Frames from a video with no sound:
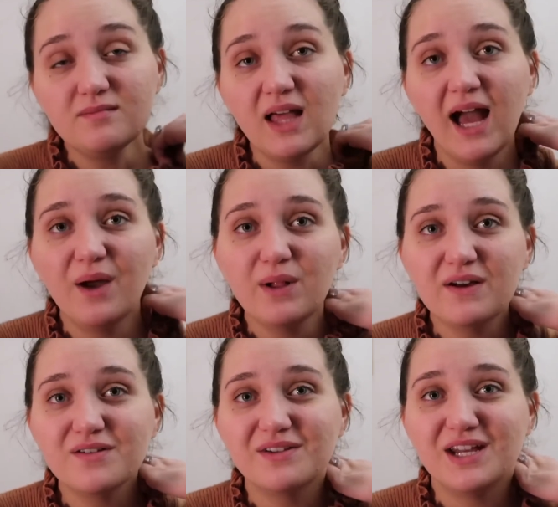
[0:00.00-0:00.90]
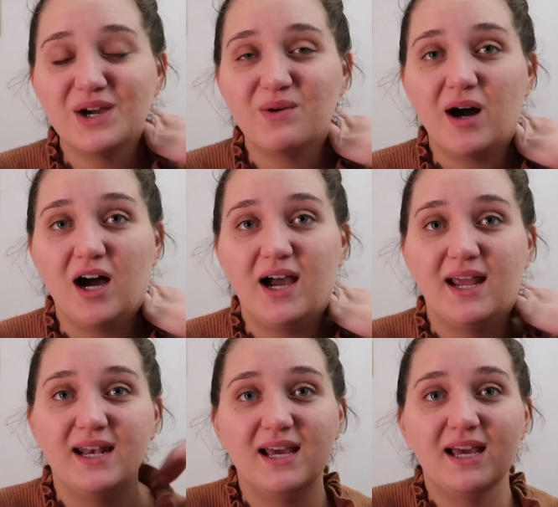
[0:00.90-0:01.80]
I will have a video
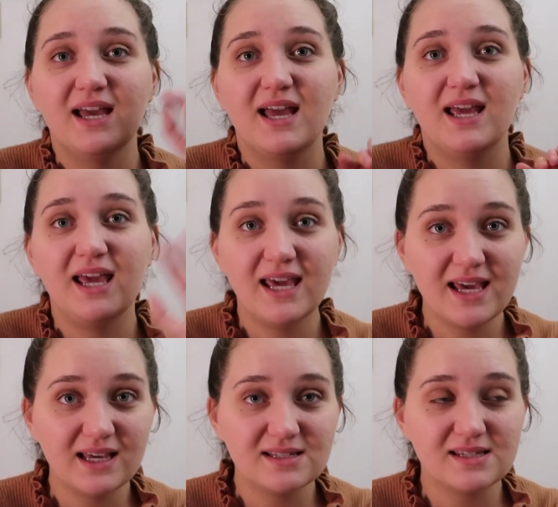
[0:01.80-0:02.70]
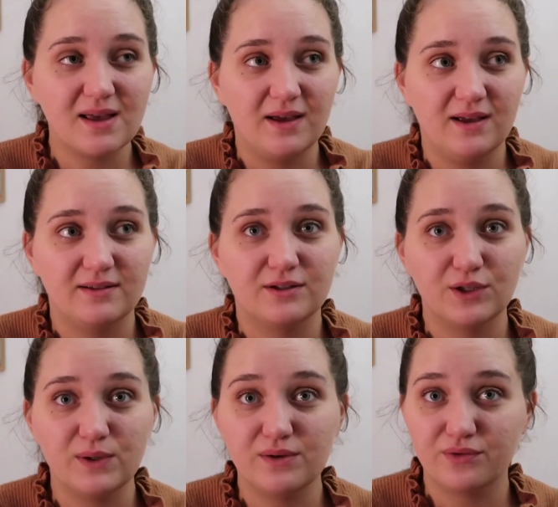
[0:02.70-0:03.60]
on his
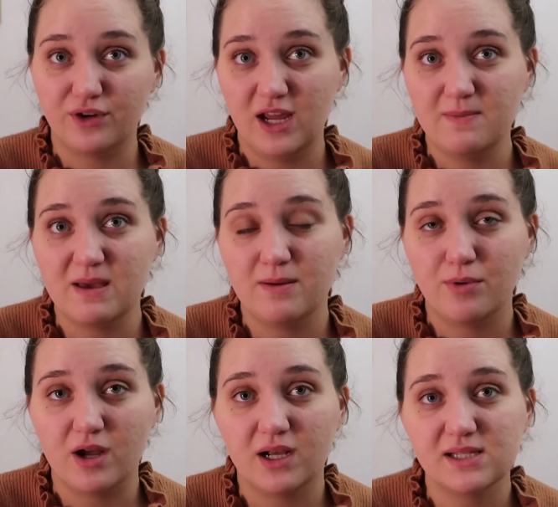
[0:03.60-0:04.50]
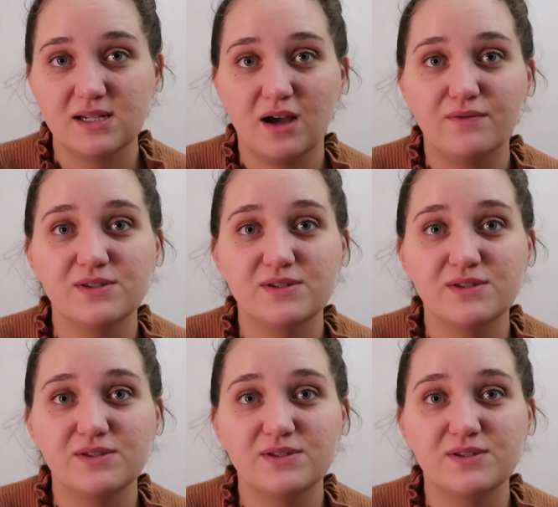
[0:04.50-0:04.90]
gluten-free baby product stuff.